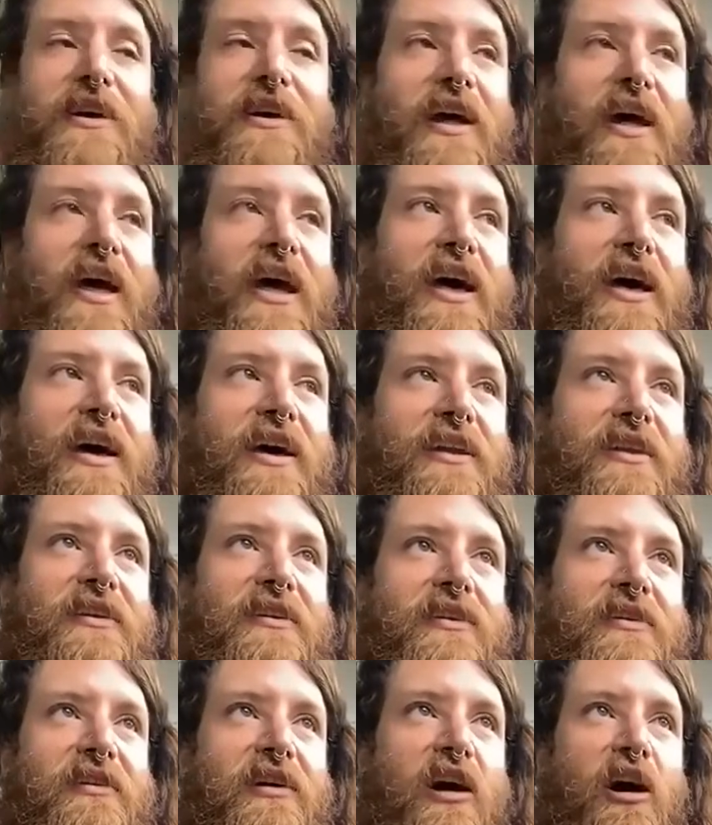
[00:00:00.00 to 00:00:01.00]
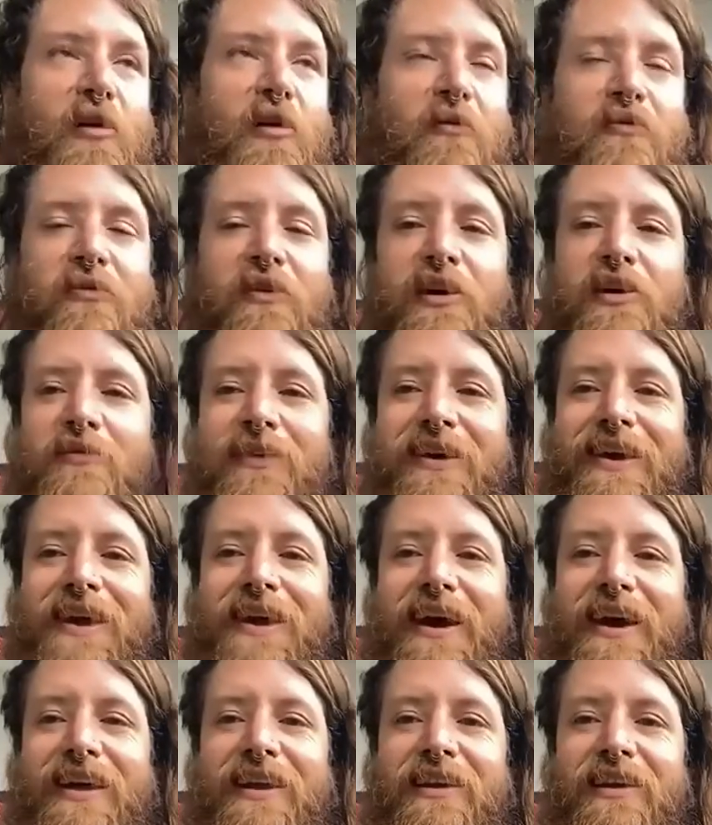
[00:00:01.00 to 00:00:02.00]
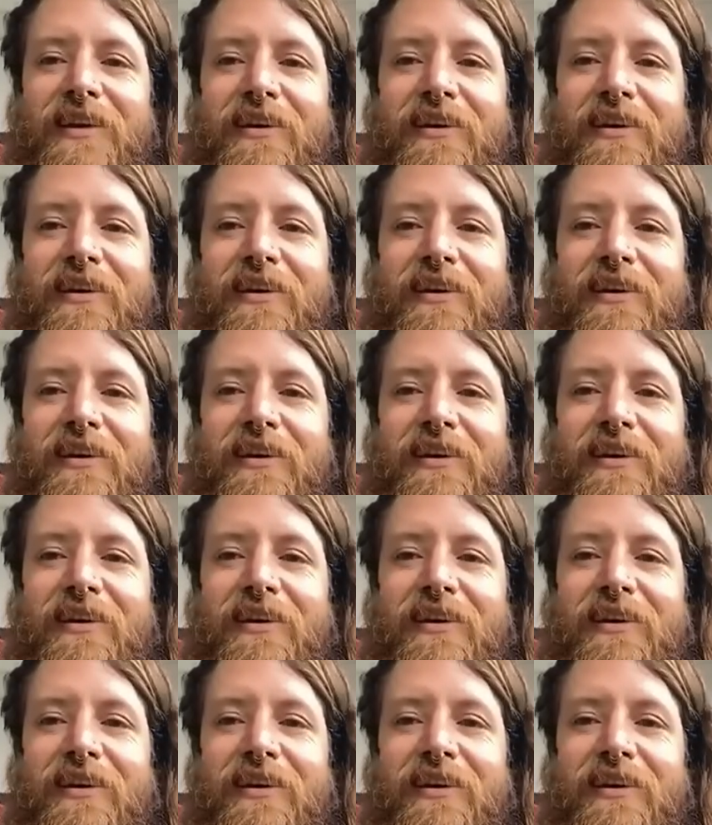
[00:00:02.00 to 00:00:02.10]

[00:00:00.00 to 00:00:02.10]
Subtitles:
And hopefully we get